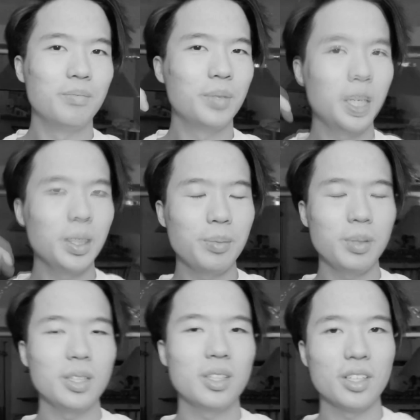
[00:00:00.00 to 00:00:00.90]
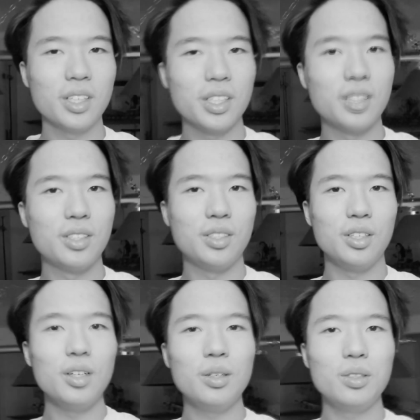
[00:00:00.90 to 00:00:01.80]
Maybe there is
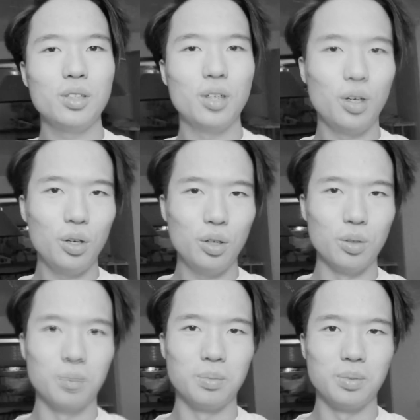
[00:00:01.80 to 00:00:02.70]
still hope.